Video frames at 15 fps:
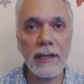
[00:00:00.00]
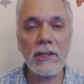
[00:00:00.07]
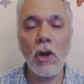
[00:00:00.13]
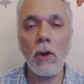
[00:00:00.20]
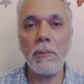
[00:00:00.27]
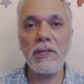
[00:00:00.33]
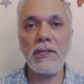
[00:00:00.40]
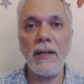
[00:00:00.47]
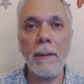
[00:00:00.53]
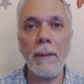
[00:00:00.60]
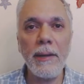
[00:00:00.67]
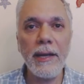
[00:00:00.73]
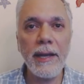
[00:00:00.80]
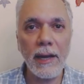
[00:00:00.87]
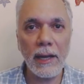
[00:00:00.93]
that Thomas
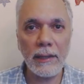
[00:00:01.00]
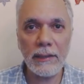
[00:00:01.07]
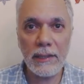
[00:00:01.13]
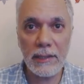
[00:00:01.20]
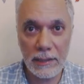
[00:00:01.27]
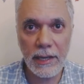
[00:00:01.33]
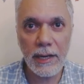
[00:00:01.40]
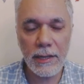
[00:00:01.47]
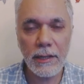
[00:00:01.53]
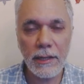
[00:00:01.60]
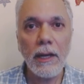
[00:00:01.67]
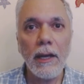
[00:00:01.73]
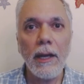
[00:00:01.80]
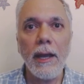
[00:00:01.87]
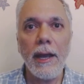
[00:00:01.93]
Lumley and others did